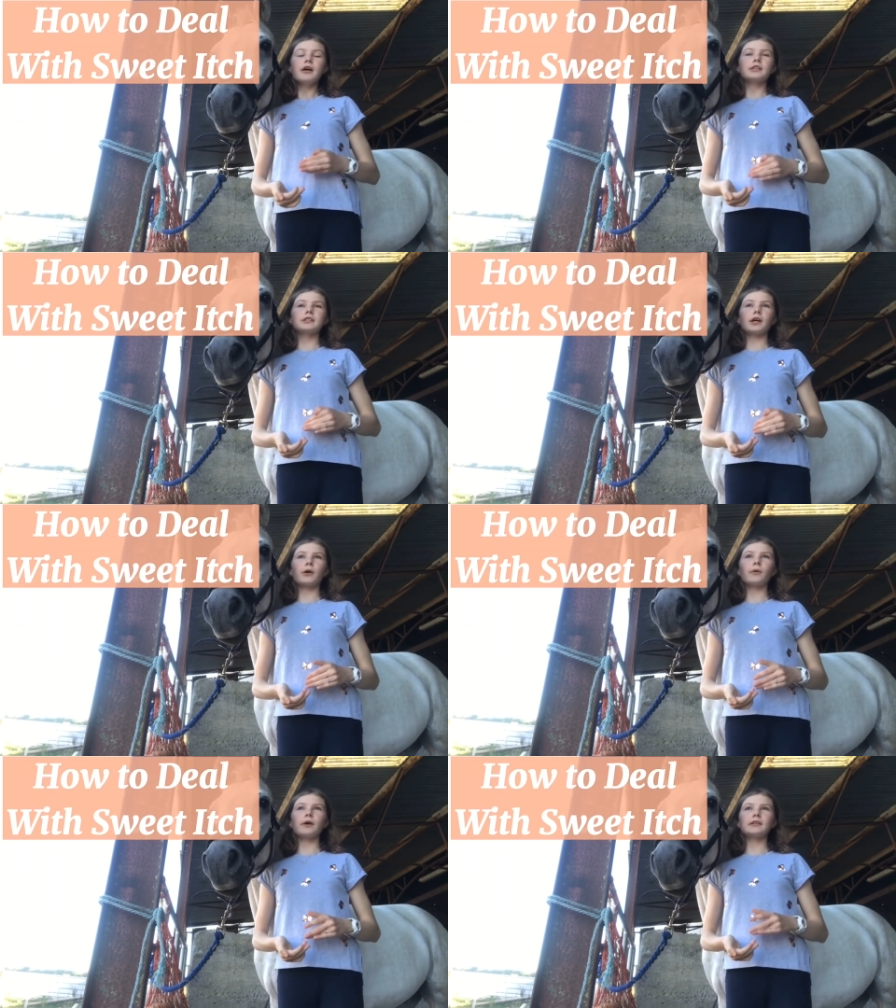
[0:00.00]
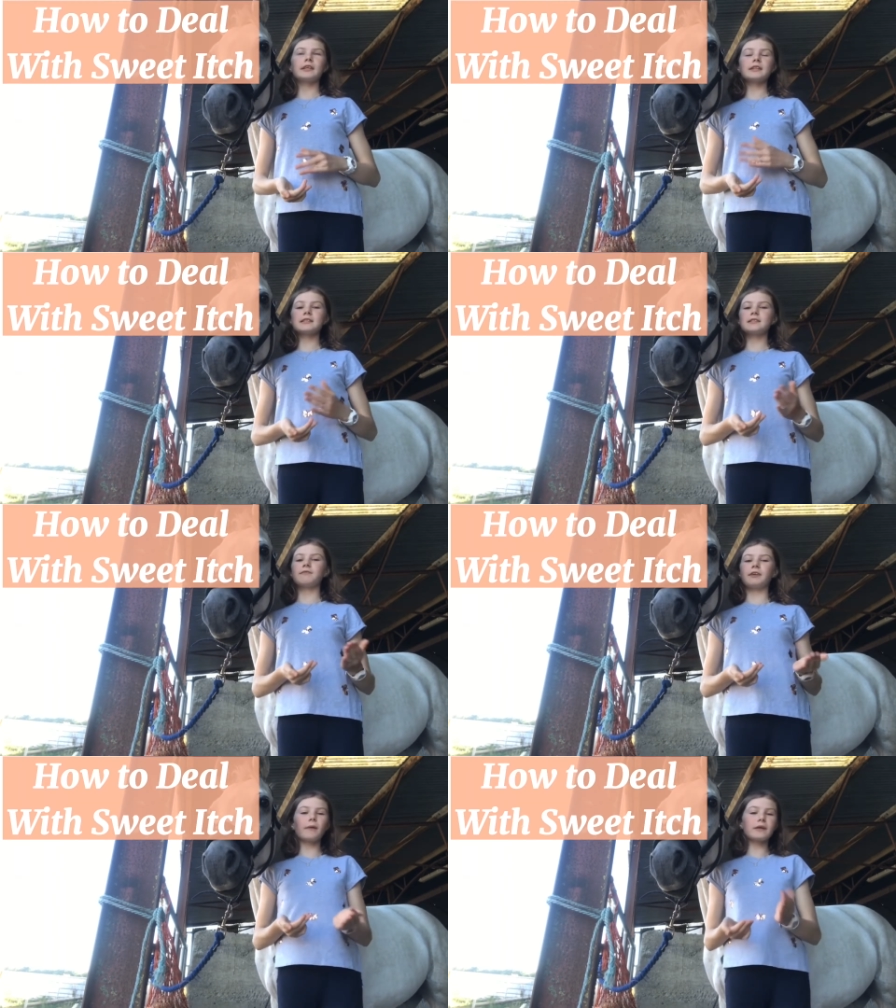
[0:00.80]
So this
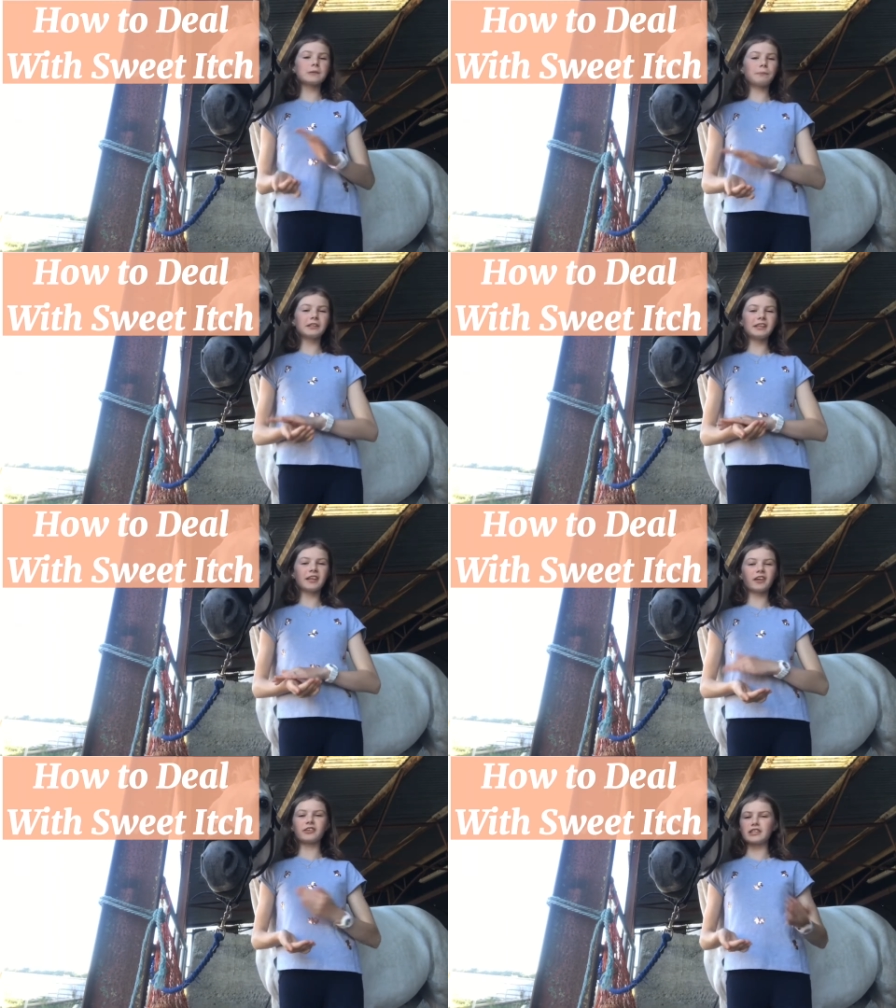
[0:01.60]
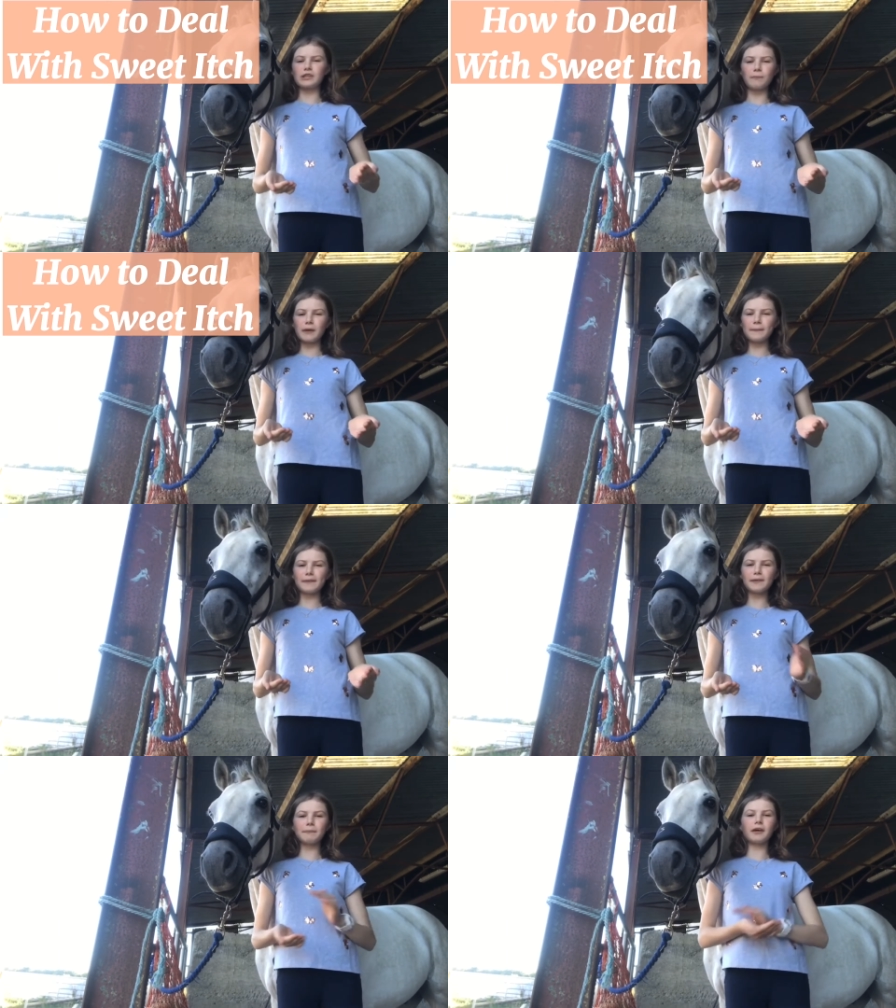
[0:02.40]
video is particular to some
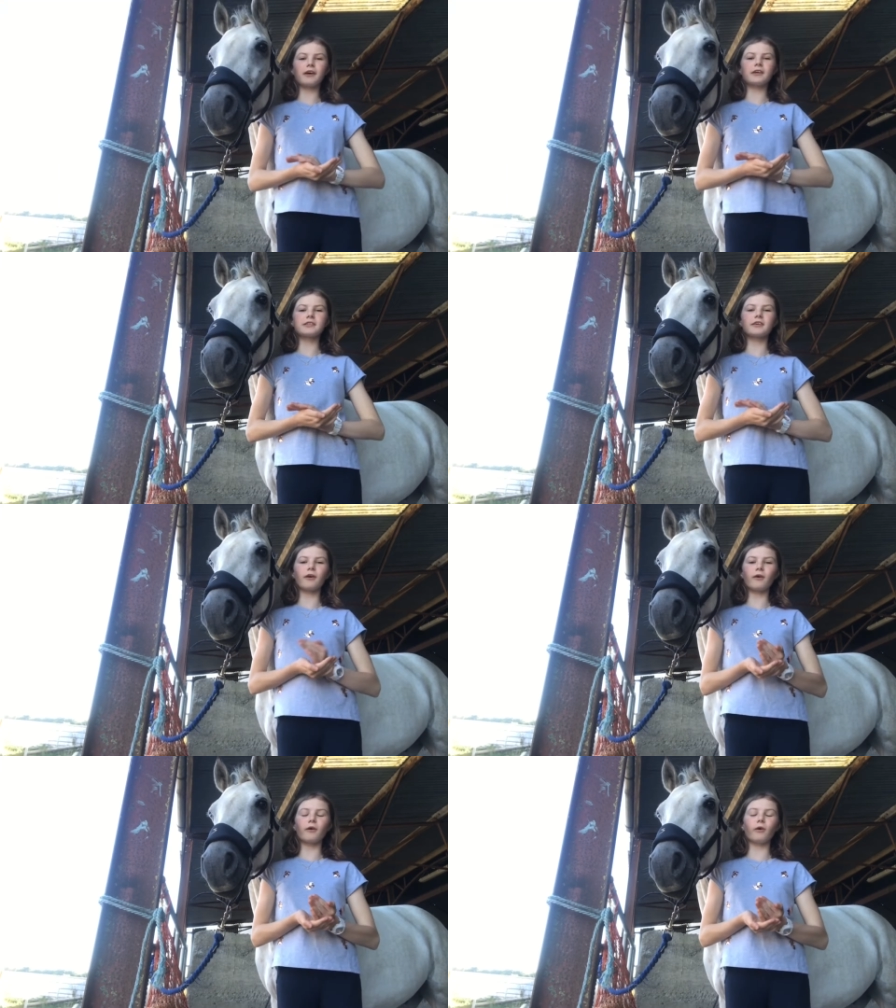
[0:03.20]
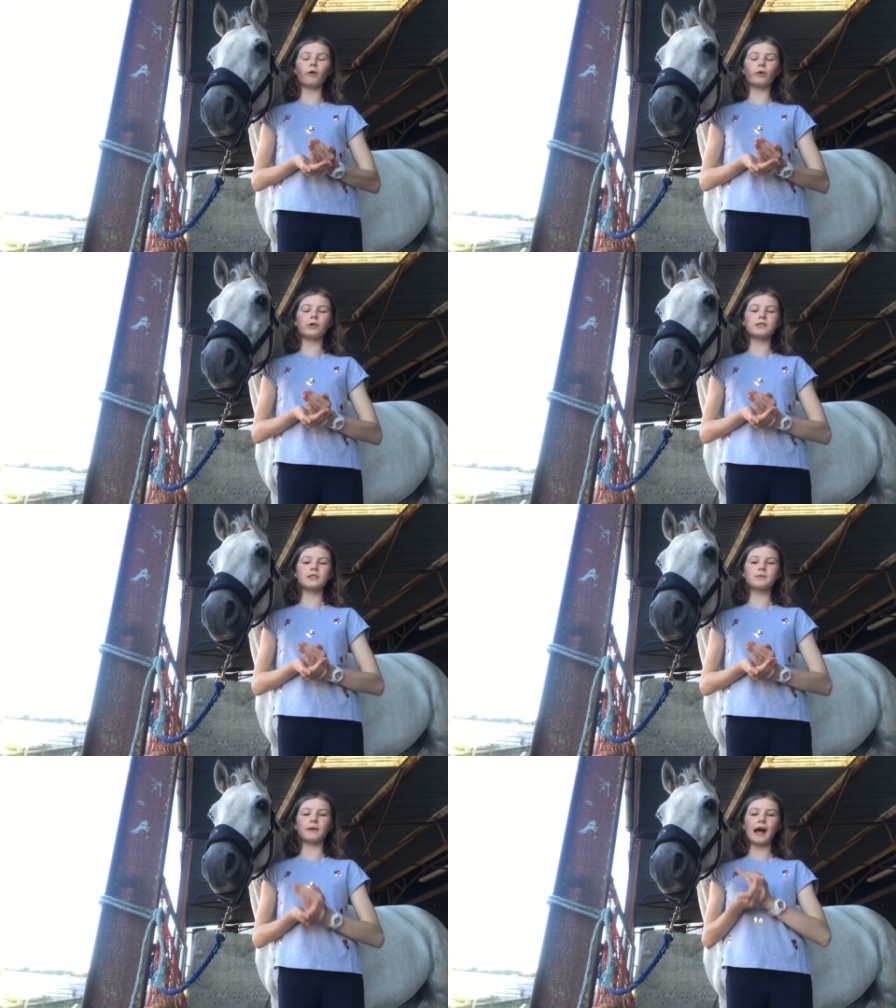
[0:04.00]
people because not all
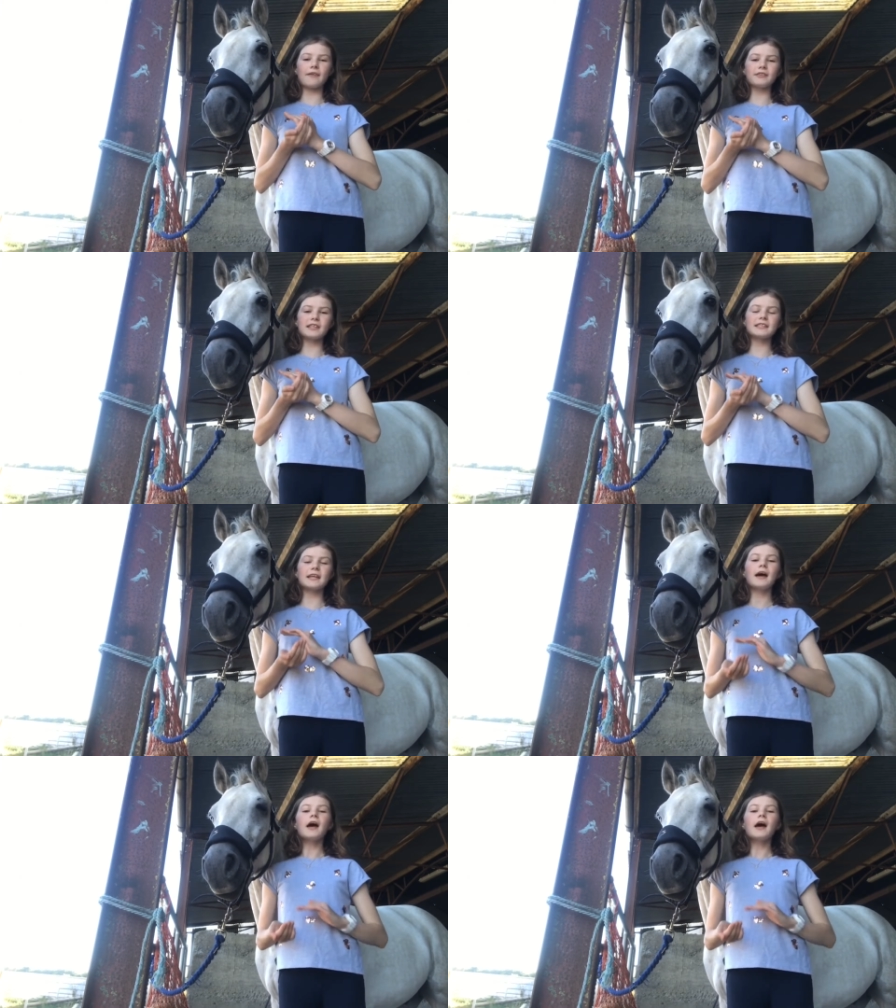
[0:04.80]
horses will have this,